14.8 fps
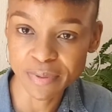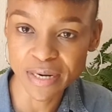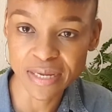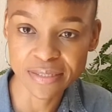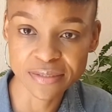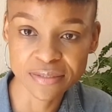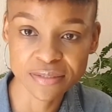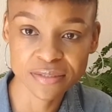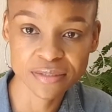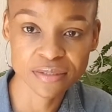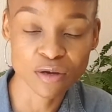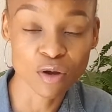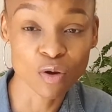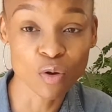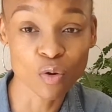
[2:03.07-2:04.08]
plant,
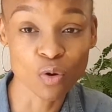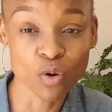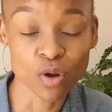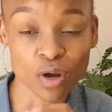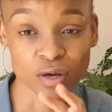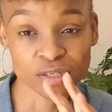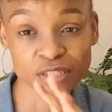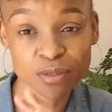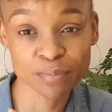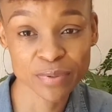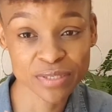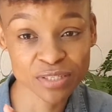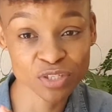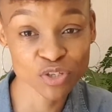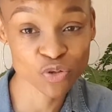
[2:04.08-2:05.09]
or
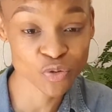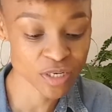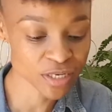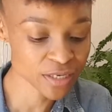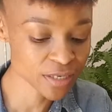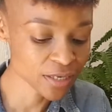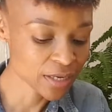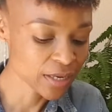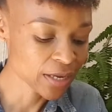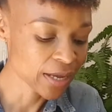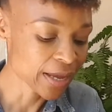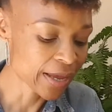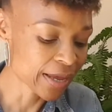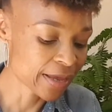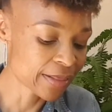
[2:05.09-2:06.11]
octopus tree,
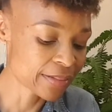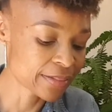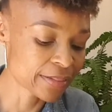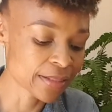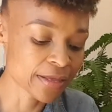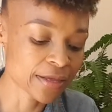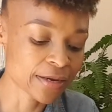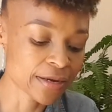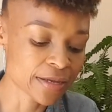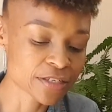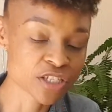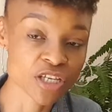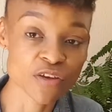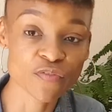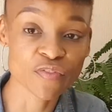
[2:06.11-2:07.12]
and then
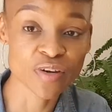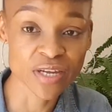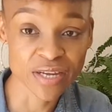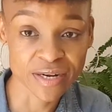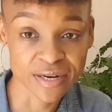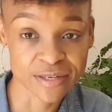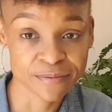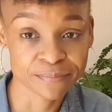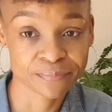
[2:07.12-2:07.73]
Schefflera,